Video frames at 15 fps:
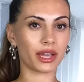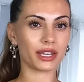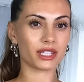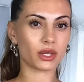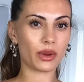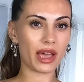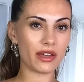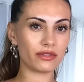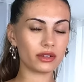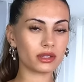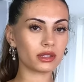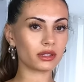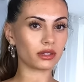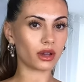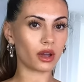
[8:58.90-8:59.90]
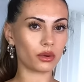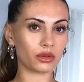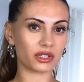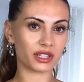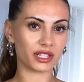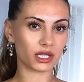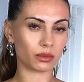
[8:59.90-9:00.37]
Okay, so I haven't
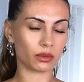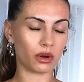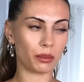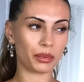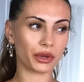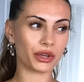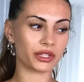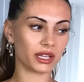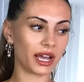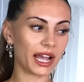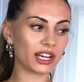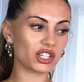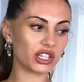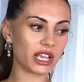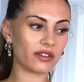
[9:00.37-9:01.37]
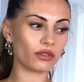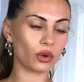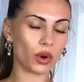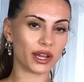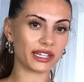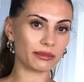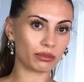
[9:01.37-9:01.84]
styled this one because I actually haven't
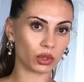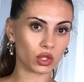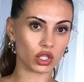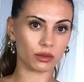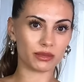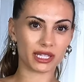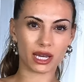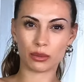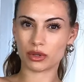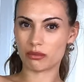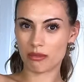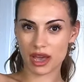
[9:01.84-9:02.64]
got any bottoms that would